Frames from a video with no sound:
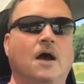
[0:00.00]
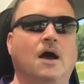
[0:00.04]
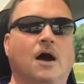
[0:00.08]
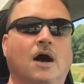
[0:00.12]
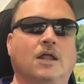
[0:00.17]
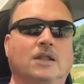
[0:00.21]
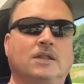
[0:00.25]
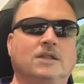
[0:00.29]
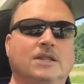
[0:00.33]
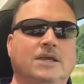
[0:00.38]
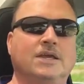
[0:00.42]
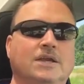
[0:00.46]

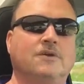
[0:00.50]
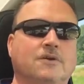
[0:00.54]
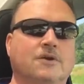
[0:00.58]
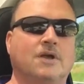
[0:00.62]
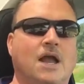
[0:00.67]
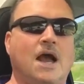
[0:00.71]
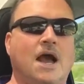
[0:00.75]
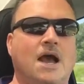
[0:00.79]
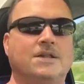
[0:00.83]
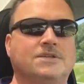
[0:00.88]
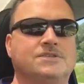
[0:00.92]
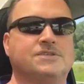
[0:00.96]
A leader
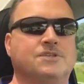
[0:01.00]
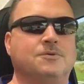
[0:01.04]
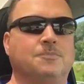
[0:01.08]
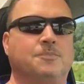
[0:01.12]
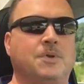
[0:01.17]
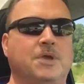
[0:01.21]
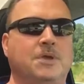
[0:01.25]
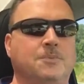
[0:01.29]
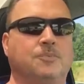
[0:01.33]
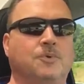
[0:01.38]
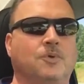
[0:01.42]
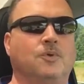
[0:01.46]
guides the
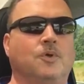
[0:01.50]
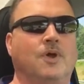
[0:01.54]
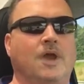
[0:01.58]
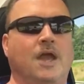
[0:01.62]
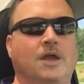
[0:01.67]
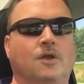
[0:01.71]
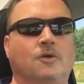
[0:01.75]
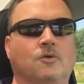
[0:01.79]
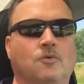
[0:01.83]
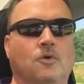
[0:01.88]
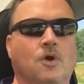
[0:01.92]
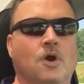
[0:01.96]
people
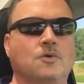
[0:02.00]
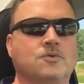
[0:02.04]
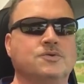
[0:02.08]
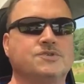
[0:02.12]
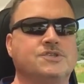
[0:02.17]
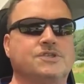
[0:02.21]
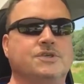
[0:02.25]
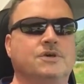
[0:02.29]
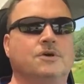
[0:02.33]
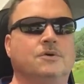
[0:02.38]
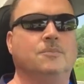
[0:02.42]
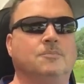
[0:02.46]
and
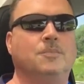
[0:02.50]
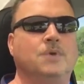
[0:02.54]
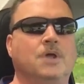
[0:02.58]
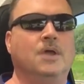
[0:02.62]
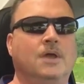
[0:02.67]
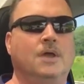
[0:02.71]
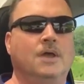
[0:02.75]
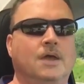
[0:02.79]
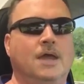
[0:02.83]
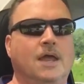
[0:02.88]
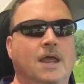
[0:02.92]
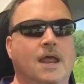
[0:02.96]
grows them
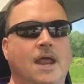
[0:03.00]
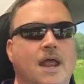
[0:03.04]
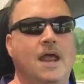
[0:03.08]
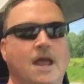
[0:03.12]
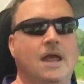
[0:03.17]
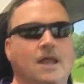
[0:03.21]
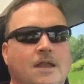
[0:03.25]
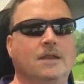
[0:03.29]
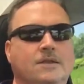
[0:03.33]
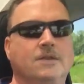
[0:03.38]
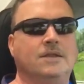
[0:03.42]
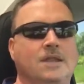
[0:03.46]

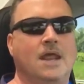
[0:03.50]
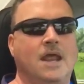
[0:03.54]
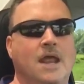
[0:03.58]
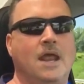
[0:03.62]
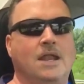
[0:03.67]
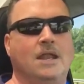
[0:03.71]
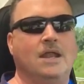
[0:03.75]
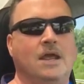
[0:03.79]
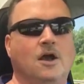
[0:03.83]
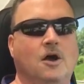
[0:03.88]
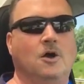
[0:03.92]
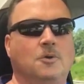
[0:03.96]

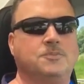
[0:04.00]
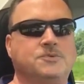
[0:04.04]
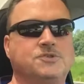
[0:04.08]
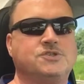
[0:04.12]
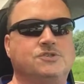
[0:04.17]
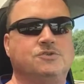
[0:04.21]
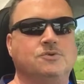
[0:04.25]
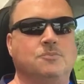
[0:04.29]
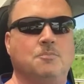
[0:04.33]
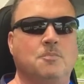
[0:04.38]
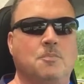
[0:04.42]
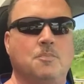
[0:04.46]
and helps
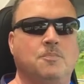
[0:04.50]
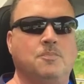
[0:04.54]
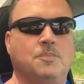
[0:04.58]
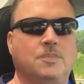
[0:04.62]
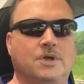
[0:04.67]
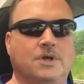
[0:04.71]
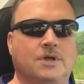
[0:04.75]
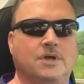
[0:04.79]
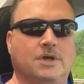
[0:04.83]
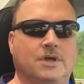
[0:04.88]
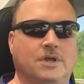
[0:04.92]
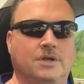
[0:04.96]
to
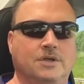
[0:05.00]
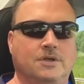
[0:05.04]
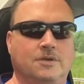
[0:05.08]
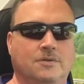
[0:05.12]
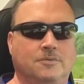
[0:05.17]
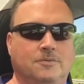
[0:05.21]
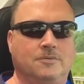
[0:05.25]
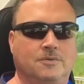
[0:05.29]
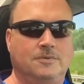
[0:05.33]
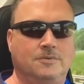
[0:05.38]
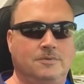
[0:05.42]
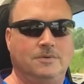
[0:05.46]

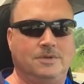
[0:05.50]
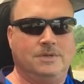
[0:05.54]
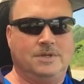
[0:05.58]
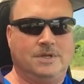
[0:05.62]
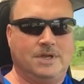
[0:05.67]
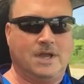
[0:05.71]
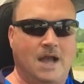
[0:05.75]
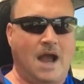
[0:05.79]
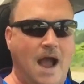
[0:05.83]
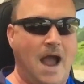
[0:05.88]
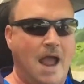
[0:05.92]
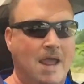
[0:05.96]

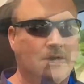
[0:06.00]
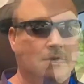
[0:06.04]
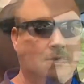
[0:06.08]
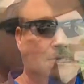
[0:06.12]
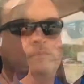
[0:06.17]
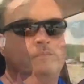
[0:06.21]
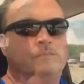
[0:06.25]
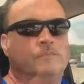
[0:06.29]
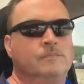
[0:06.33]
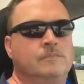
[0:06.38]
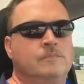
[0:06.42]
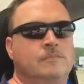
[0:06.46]
guide
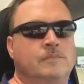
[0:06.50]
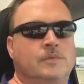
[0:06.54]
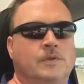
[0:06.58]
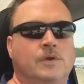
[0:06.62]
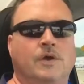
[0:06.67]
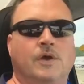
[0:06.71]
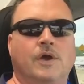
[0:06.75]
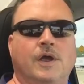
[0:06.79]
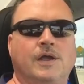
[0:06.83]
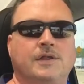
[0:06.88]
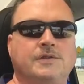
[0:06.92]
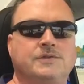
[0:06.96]
them.
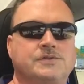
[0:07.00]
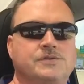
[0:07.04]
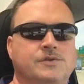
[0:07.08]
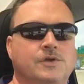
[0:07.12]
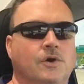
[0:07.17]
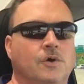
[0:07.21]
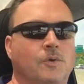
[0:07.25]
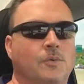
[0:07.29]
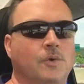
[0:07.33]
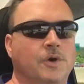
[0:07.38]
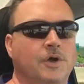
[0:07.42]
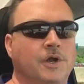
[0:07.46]
All right,
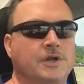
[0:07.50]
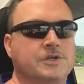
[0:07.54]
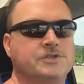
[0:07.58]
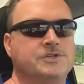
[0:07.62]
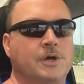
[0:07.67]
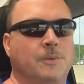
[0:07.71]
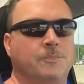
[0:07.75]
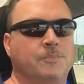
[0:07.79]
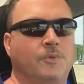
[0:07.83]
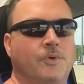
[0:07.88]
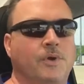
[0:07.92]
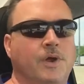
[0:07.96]
so we're going to
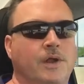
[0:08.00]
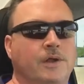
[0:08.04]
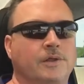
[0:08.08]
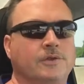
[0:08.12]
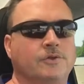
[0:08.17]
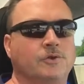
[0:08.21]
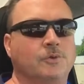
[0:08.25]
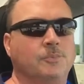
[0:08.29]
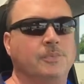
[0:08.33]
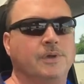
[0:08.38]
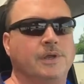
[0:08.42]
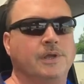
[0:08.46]
jump around a
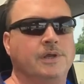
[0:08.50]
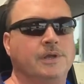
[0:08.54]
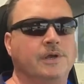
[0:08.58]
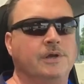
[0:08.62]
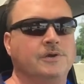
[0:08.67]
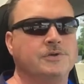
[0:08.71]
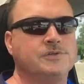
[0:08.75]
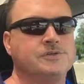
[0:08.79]
little bit here.